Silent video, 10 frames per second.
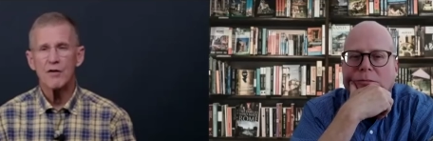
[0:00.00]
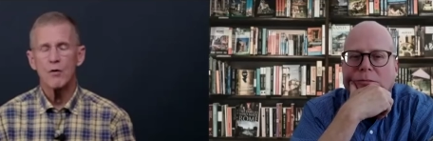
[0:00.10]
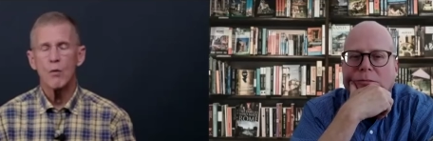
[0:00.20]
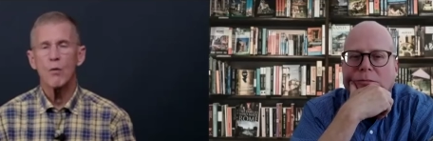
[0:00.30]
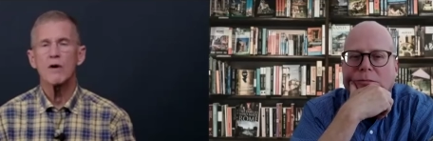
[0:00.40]

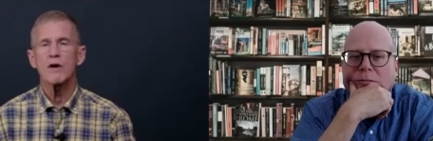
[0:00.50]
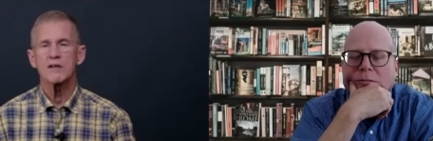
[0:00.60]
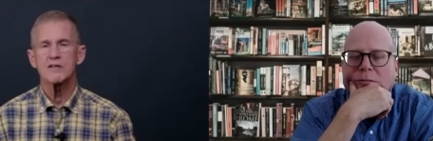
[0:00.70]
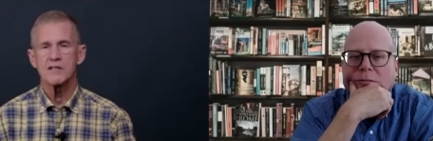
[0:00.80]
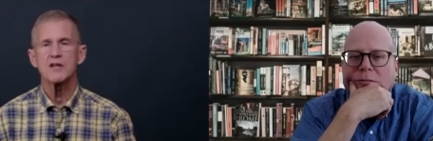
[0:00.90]
Speaker 1: their
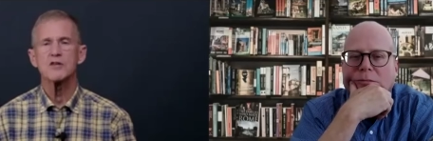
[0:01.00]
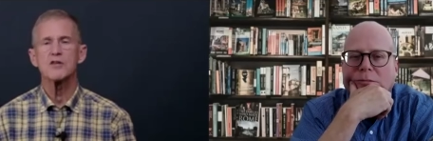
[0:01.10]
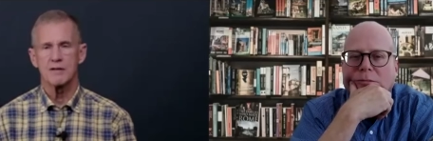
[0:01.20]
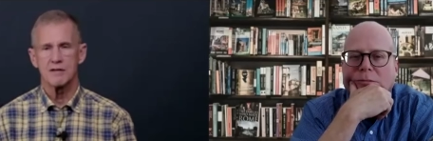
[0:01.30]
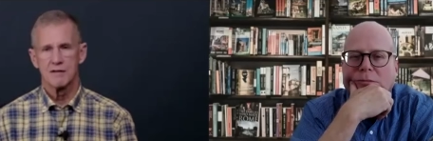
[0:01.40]

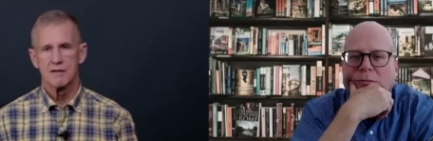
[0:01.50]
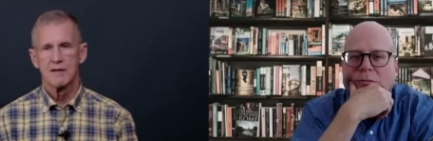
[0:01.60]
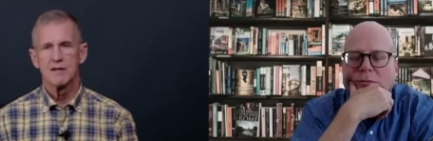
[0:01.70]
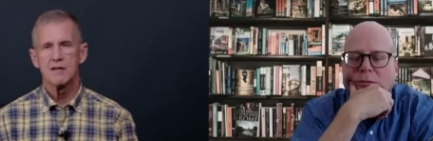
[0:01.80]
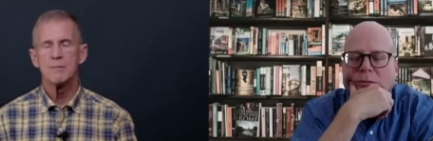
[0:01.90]
organization
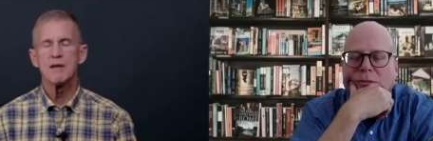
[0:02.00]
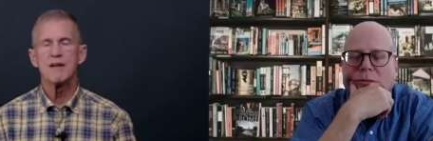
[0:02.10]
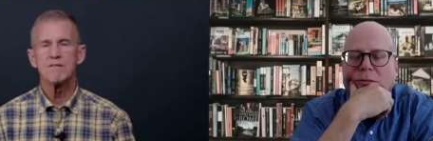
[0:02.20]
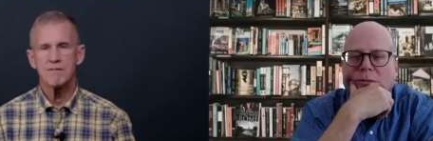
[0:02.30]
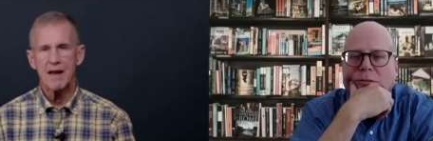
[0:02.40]
to be
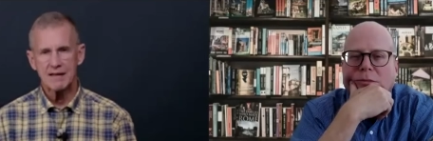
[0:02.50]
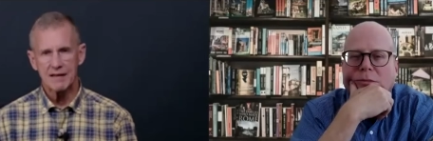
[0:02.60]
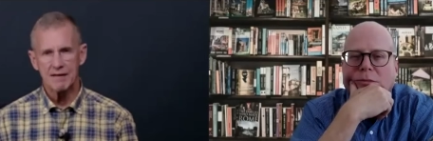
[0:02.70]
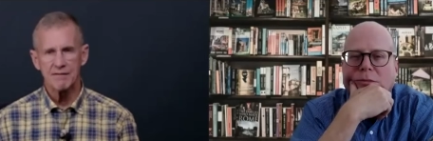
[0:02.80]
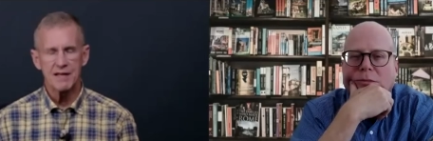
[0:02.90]

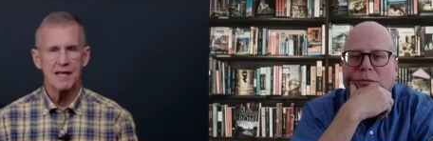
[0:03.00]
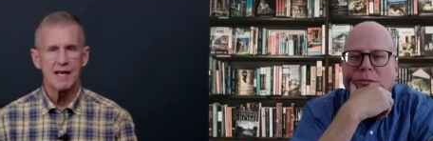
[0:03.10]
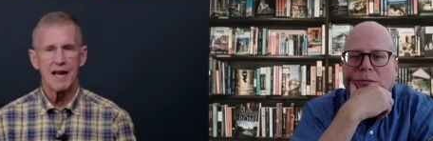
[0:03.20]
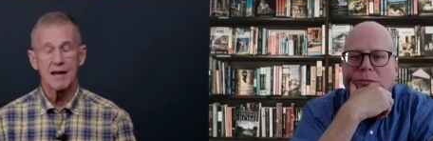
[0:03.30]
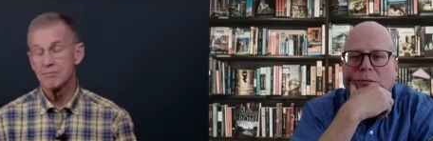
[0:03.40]
effective in
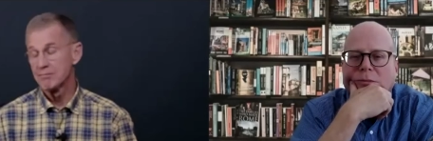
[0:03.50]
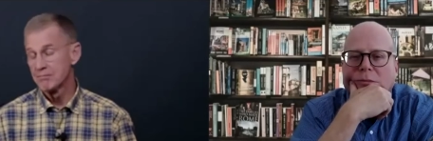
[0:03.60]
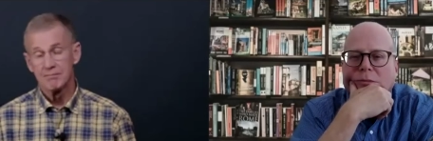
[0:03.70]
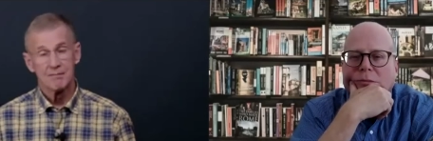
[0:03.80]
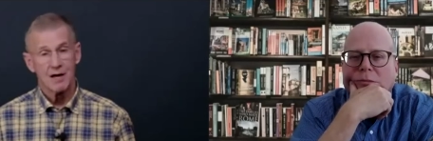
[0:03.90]
a,
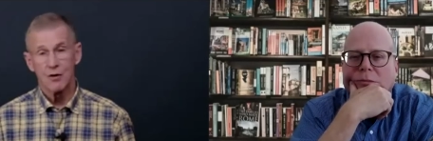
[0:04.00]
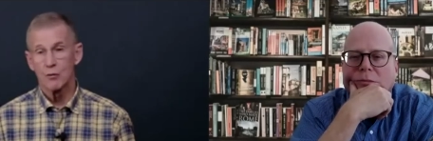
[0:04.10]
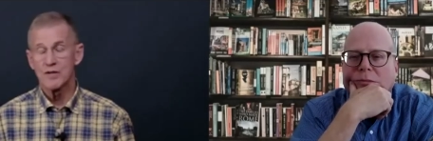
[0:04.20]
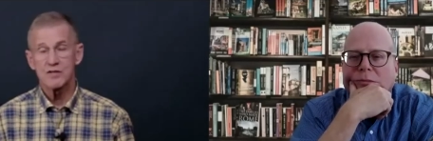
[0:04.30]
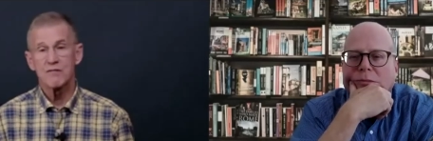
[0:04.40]
a
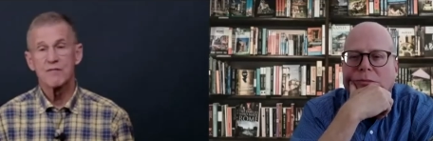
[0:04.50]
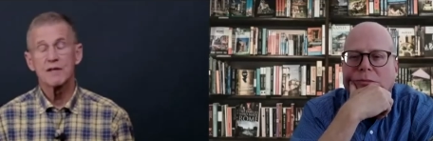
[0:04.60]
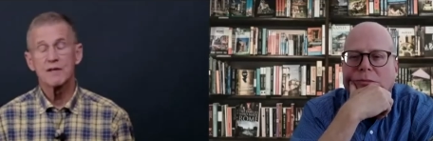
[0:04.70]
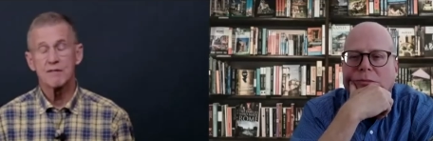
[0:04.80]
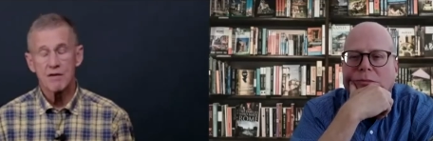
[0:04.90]
risk
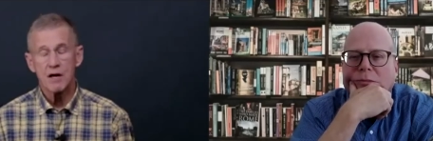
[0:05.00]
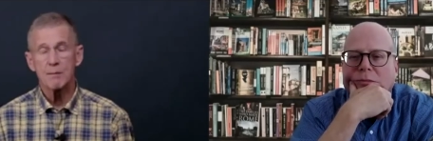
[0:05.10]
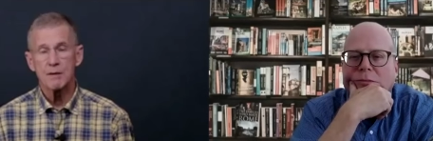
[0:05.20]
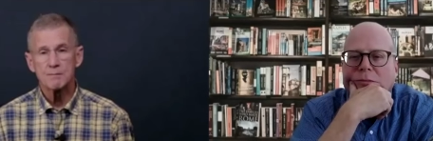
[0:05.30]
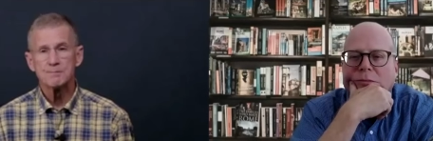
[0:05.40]
filled
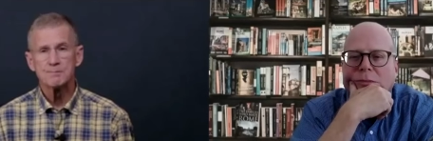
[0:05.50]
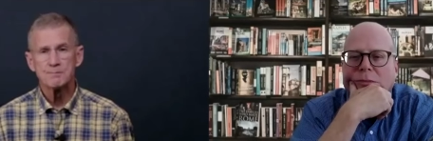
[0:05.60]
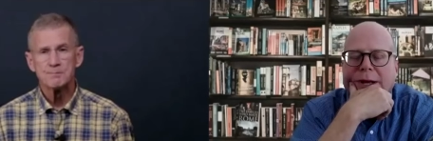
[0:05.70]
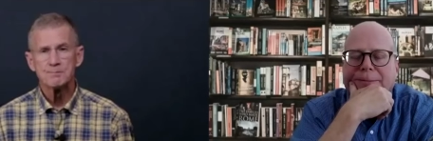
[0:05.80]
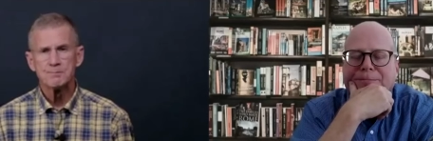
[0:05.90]
environment.
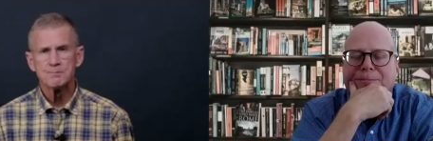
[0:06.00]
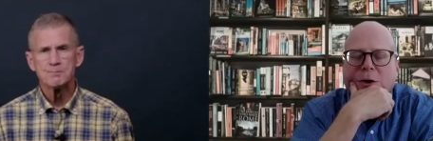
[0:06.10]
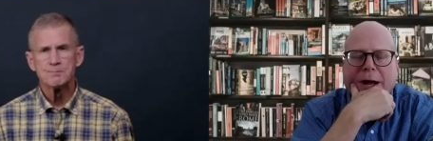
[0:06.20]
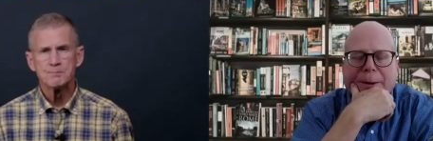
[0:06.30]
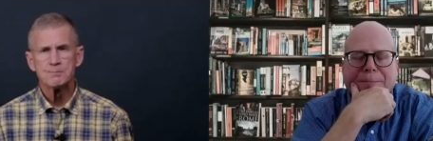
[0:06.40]
Speaker 2: Yeah.
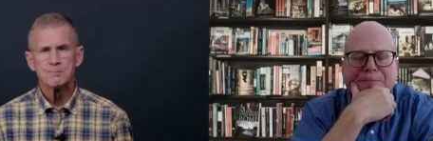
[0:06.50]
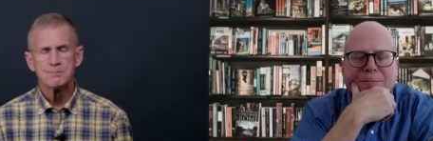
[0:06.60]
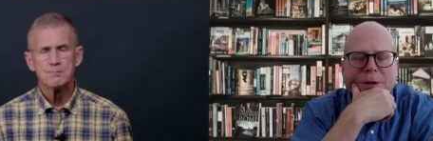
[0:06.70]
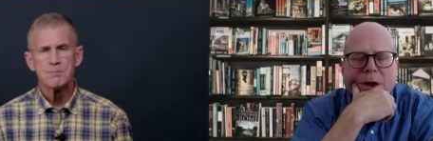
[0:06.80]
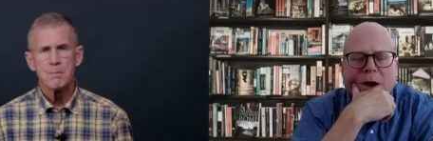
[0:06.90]
Okay.
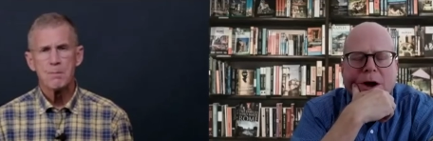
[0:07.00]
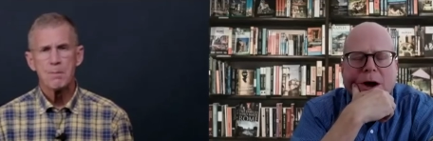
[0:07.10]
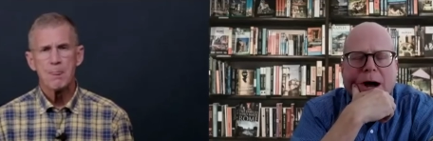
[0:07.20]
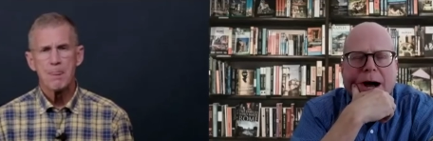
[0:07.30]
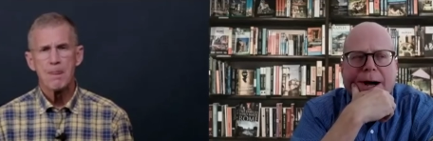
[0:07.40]

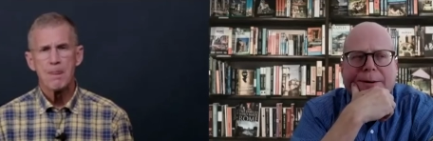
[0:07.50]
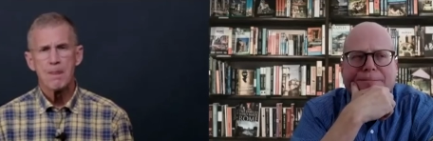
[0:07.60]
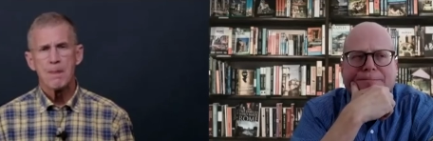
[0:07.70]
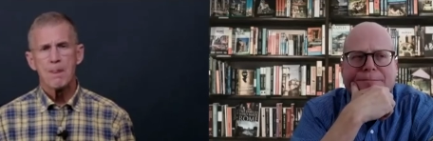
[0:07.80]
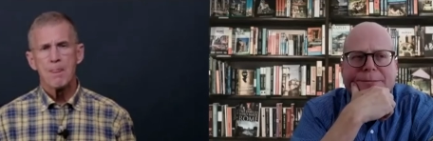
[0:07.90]

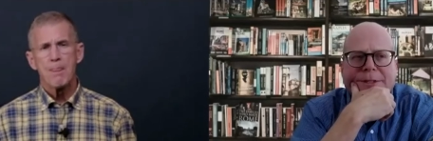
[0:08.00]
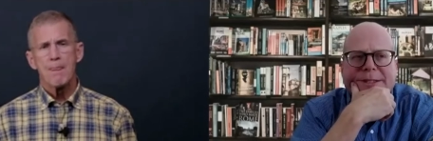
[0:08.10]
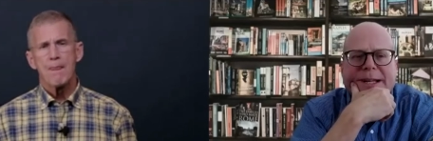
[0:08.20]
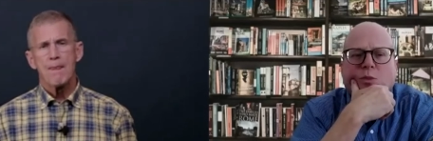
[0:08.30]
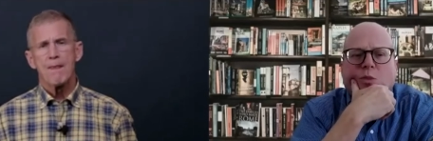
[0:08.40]
Um,
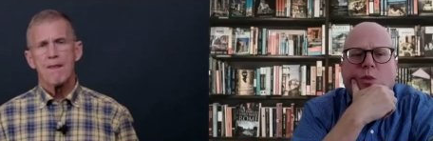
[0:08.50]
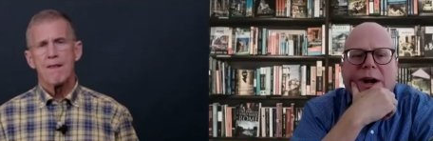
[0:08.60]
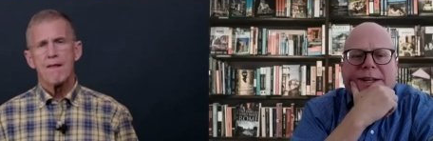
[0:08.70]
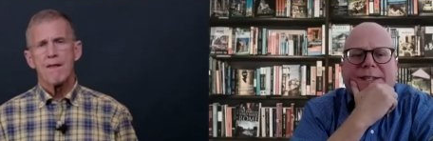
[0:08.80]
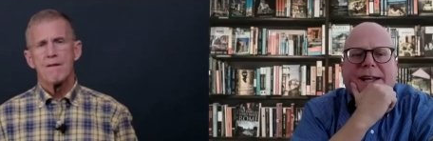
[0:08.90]
Stan,
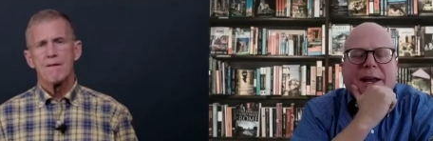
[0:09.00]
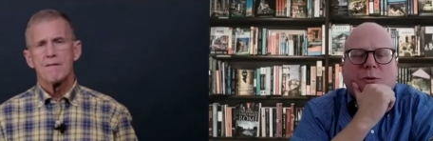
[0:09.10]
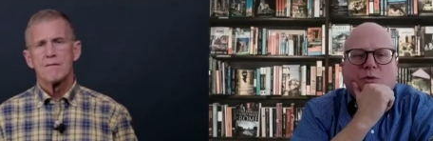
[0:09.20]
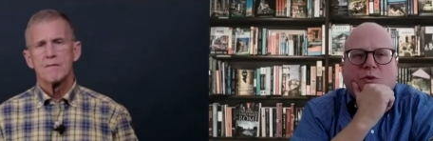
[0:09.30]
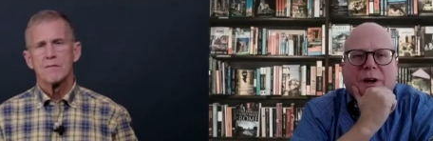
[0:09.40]
what is a
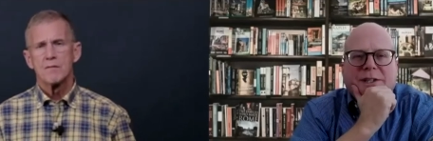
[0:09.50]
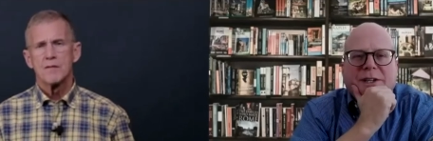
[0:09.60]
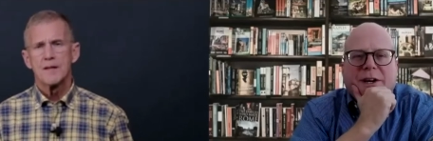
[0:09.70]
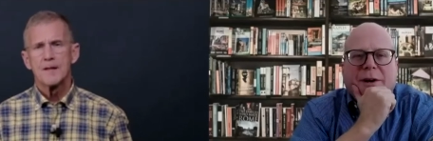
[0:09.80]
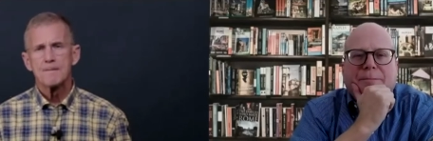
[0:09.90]

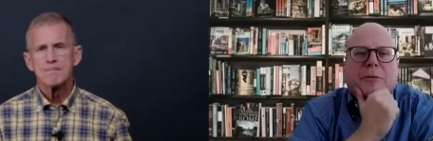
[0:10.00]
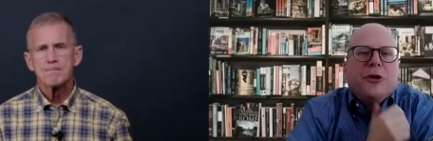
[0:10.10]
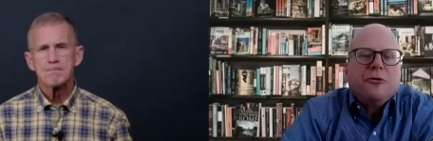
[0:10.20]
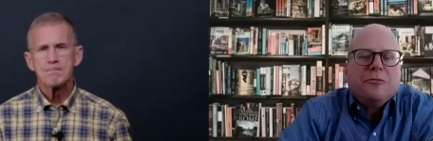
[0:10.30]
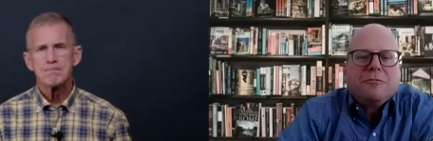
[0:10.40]
risk
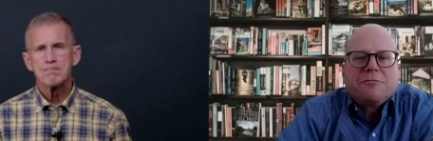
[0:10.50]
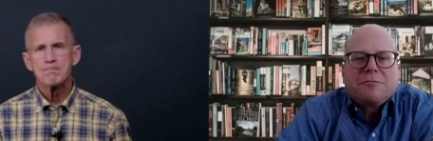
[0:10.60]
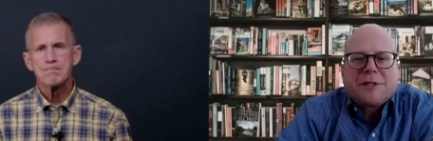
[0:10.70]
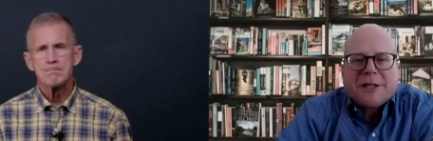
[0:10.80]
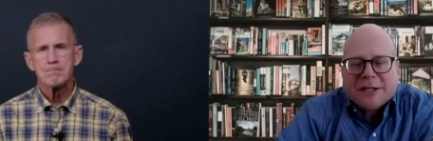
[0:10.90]
immune
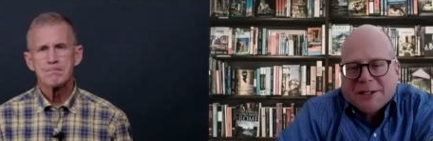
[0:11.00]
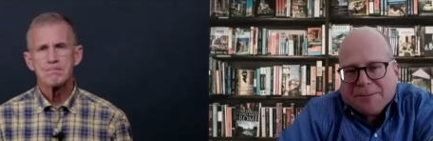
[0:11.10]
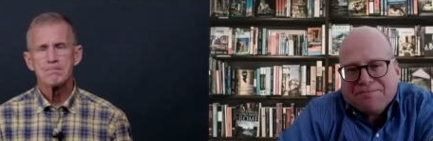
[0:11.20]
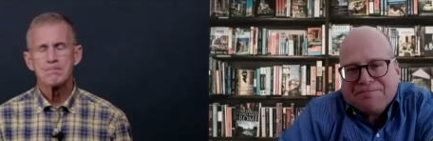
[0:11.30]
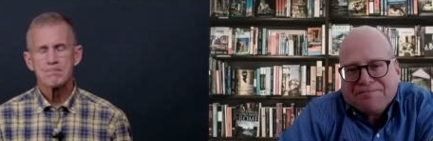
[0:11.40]
system?